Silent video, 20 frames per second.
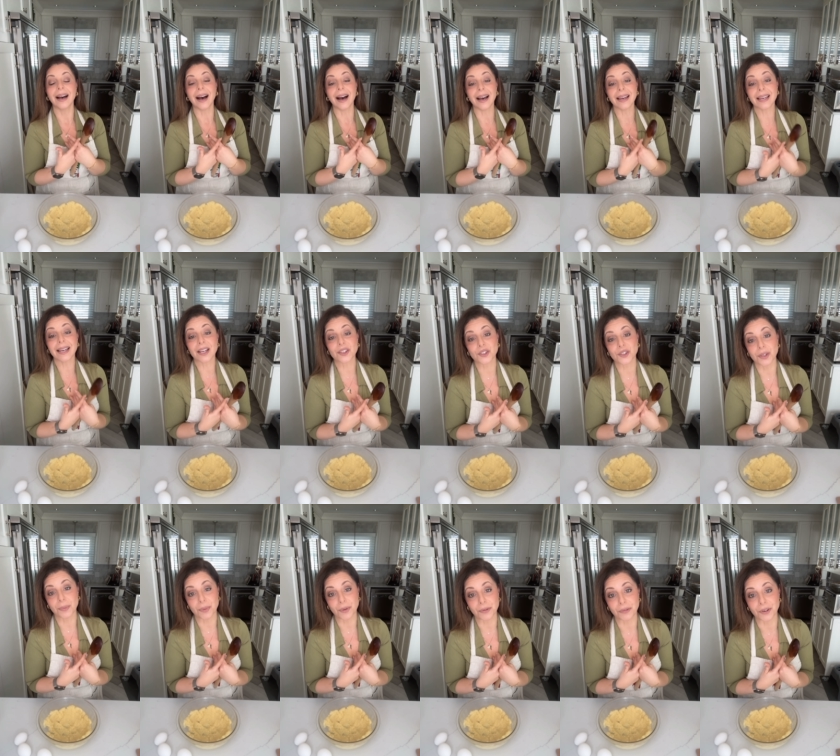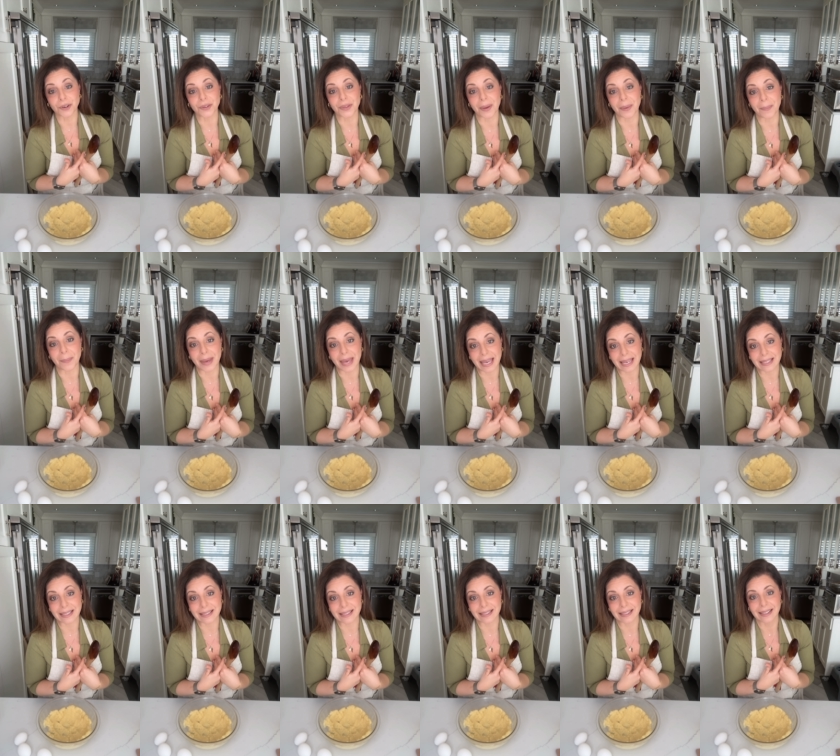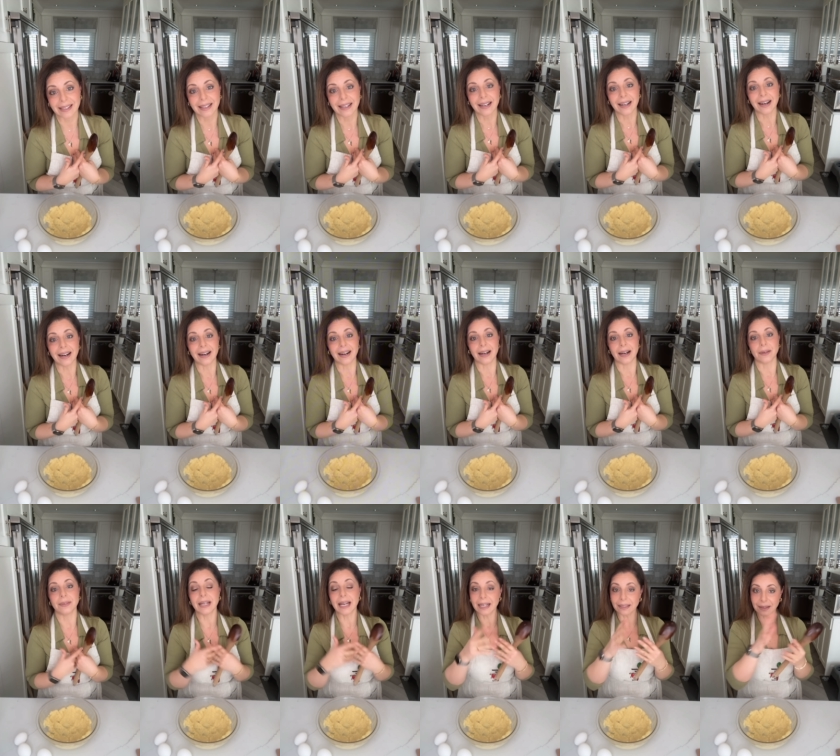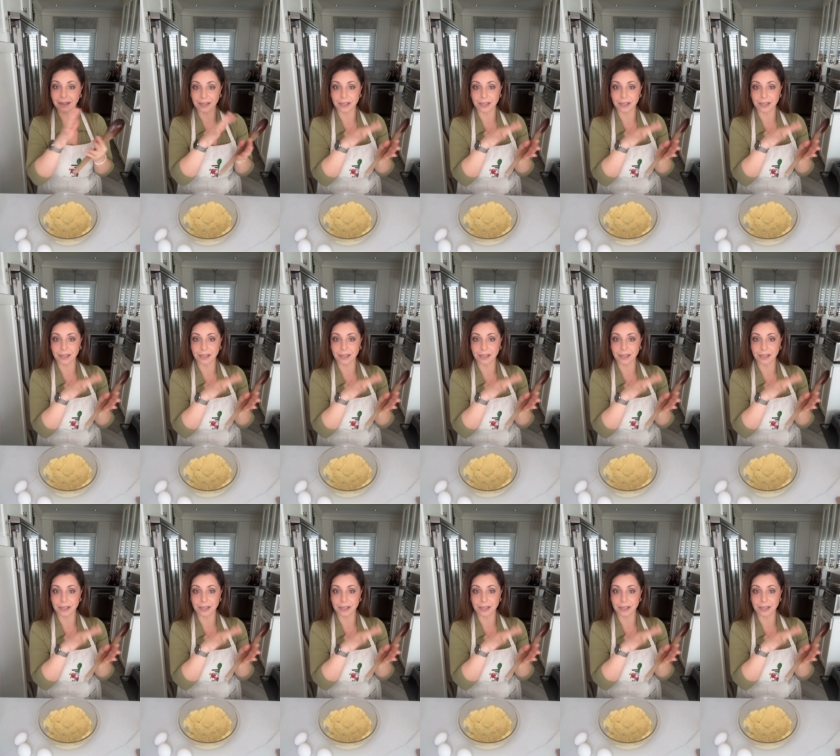I actually prefer them baked, not